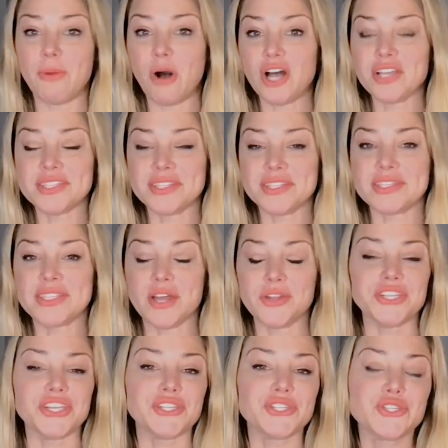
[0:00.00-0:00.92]
Boston
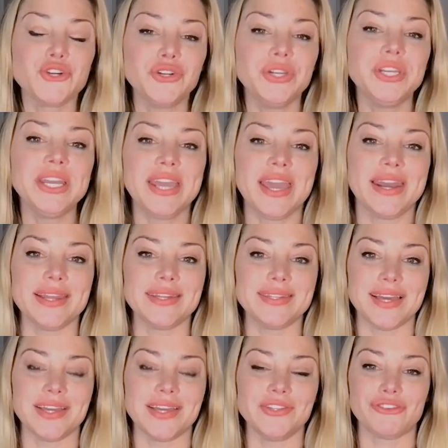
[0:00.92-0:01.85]
Celtics couldn't get
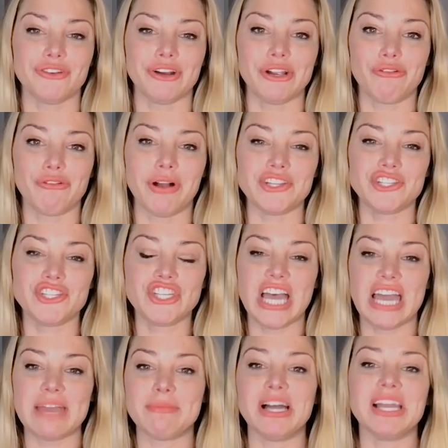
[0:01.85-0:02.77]
it done during crunch
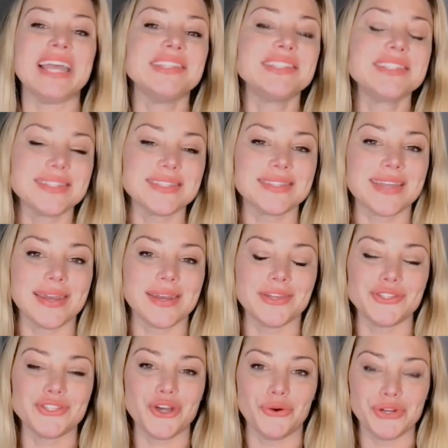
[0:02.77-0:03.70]
time against the San
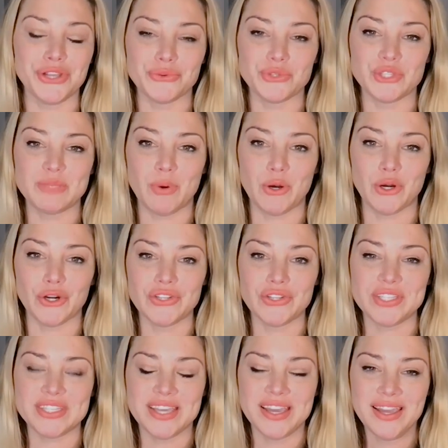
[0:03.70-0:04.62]
Antonio
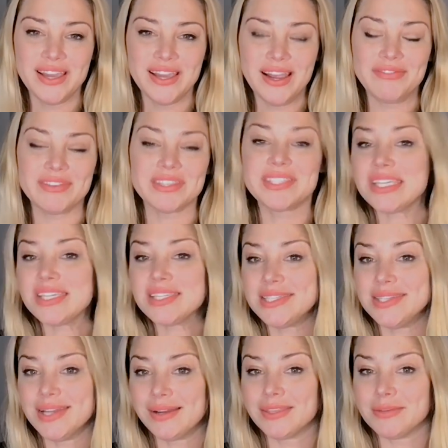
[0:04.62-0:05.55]
Spurs. The
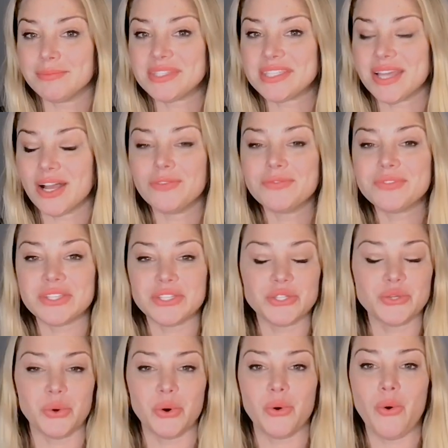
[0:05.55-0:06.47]
Seas dug themselves
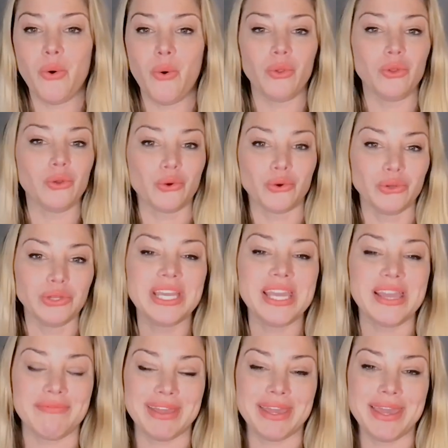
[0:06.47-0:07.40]
into a hole
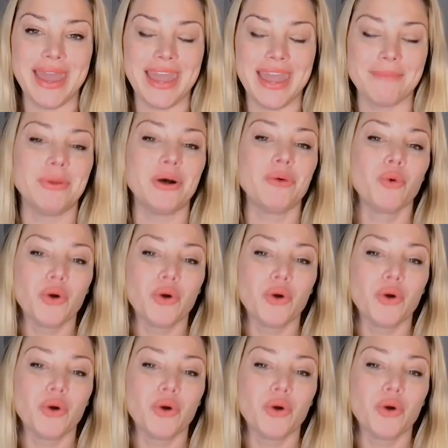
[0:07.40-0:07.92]
early in the game, but